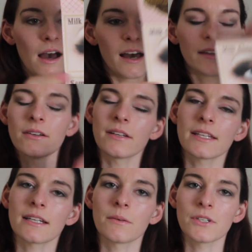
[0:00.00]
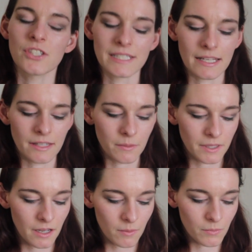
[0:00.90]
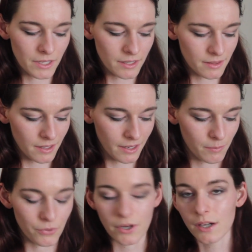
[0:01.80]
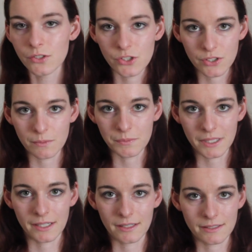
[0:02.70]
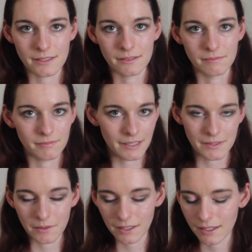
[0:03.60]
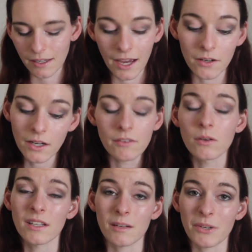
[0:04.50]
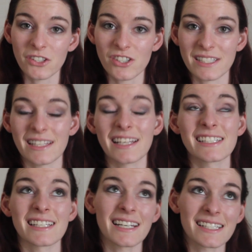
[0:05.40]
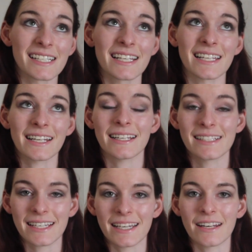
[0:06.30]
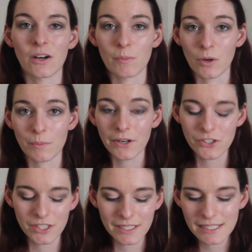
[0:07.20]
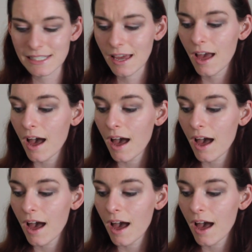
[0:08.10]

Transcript: The only thing that I wish is that they would come with a brush, but that's okay. I don't have a whole lot of brushes, and that's the next thing that I need to get are more brushes.